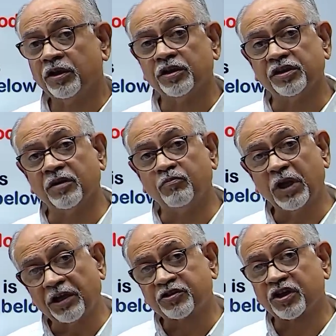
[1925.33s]
the
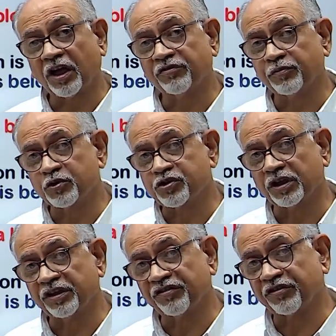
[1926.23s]
blood transfusion
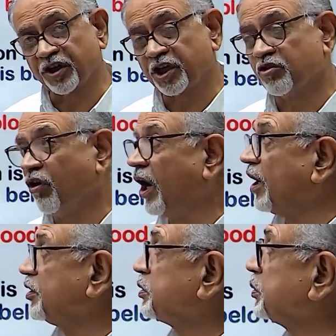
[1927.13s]
is
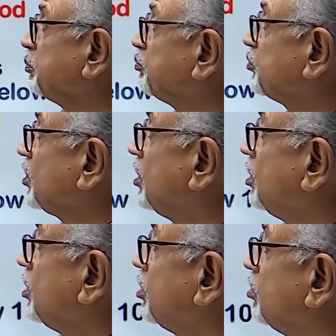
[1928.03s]
required.
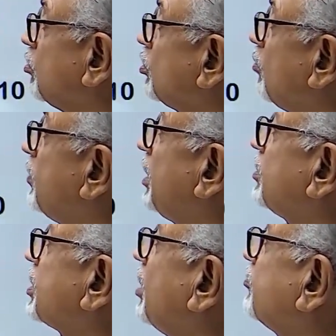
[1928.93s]
You know, the blood
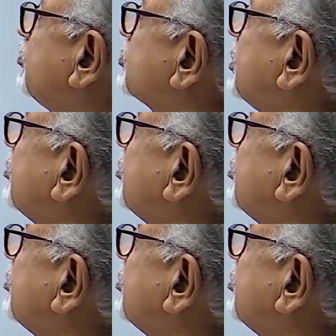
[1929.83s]
transfusion is